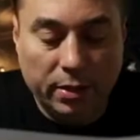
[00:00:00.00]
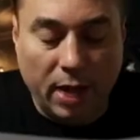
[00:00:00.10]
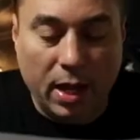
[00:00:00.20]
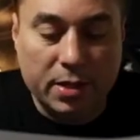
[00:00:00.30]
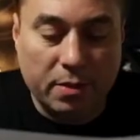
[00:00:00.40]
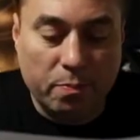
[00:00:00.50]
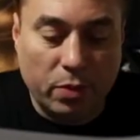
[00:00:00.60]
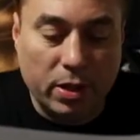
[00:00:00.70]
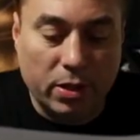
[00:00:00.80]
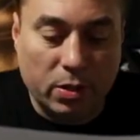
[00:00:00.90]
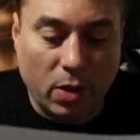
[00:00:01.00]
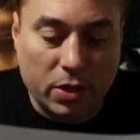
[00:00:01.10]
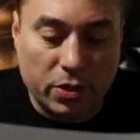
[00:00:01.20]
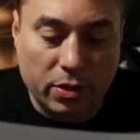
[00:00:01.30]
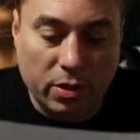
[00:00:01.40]
That is a pretty good
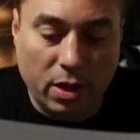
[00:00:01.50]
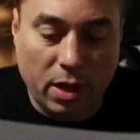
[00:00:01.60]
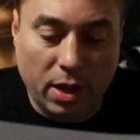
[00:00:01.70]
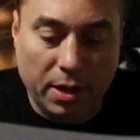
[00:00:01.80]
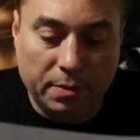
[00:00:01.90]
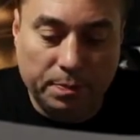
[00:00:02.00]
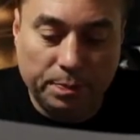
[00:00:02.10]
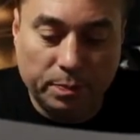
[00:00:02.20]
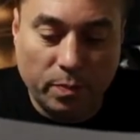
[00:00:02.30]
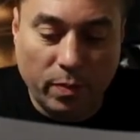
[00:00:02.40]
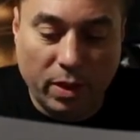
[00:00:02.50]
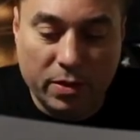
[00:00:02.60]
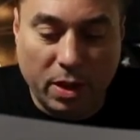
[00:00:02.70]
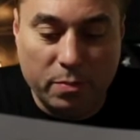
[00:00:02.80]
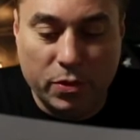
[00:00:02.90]
question,
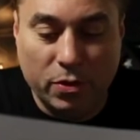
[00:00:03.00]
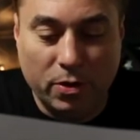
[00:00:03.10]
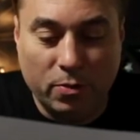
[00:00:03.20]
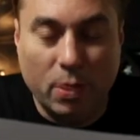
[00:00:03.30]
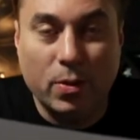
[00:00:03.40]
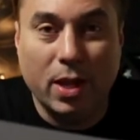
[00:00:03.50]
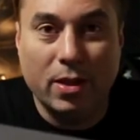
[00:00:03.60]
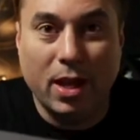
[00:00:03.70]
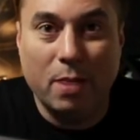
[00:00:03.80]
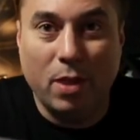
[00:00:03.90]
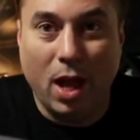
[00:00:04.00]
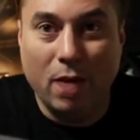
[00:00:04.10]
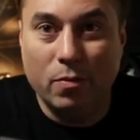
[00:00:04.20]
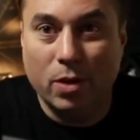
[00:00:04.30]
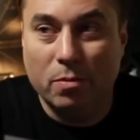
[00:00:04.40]
because I'm sure when we get the game live
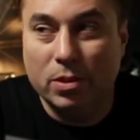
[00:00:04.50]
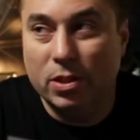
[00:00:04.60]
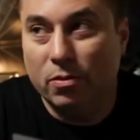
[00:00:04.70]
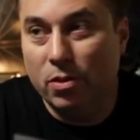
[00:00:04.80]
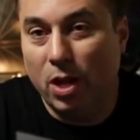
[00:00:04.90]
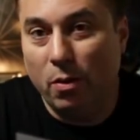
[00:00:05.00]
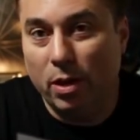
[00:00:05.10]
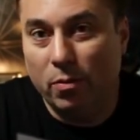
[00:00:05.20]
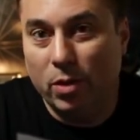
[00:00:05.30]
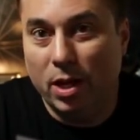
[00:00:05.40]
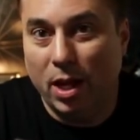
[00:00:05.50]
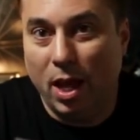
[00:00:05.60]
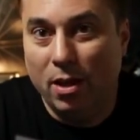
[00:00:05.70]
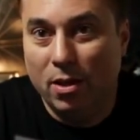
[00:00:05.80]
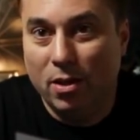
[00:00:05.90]
and we've got multi-crew going, we're going to
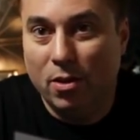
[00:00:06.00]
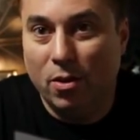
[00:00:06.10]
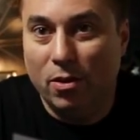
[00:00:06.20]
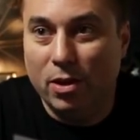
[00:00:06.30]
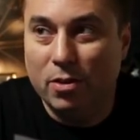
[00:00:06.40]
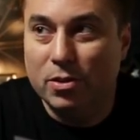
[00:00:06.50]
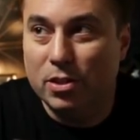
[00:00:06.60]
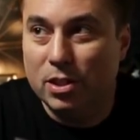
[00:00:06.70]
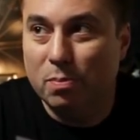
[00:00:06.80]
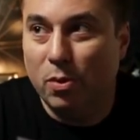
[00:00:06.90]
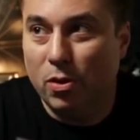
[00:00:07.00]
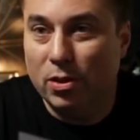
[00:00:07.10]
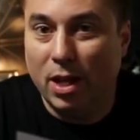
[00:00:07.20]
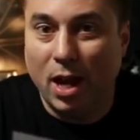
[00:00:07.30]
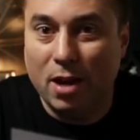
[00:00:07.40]
get all the users
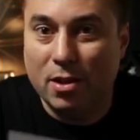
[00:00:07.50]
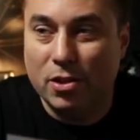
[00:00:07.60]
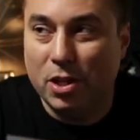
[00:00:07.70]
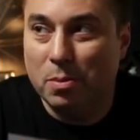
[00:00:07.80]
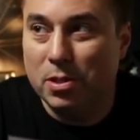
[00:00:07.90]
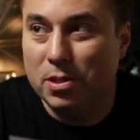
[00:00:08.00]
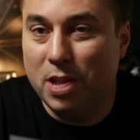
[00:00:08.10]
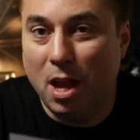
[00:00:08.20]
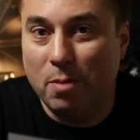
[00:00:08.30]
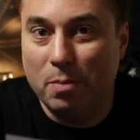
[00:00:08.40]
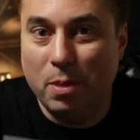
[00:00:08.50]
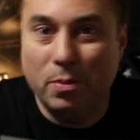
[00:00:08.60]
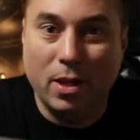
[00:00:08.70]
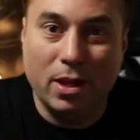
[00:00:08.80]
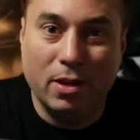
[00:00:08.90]
spawn, get out of the ships and see how many
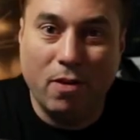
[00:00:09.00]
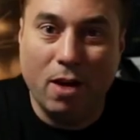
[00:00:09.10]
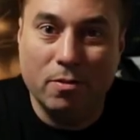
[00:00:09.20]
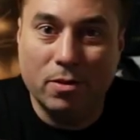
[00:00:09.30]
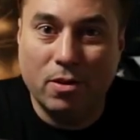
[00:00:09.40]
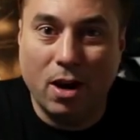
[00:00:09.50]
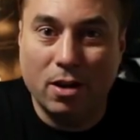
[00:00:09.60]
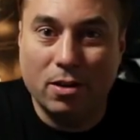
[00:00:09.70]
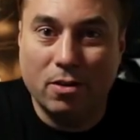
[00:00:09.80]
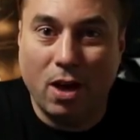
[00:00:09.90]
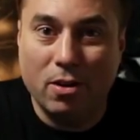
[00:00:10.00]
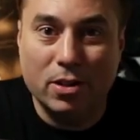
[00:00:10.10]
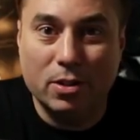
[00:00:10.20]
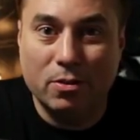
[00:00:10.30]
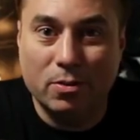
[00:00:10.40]
people they can crowd
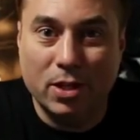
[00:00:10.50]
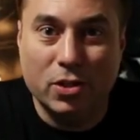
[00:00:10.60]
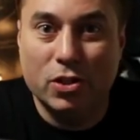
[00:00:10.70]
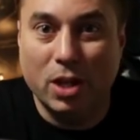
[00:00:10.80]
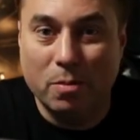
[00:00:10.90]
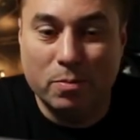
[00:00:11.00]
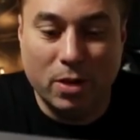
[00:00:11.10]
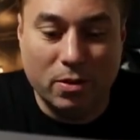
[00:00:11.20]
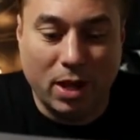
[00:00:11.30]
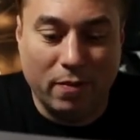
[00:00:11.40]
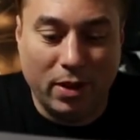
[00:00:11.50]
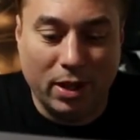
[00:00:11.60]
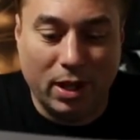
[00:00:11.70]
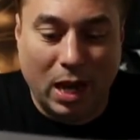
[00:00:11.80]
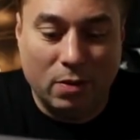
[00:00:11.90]
into each ship, kind of like
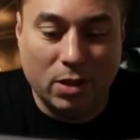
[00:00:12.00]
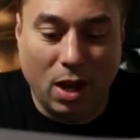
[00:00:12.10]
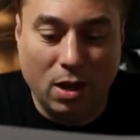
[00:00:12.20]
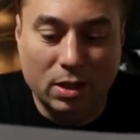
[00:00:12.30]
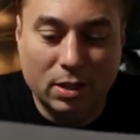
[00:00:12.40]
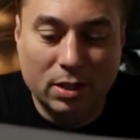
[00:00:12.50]
a clown car.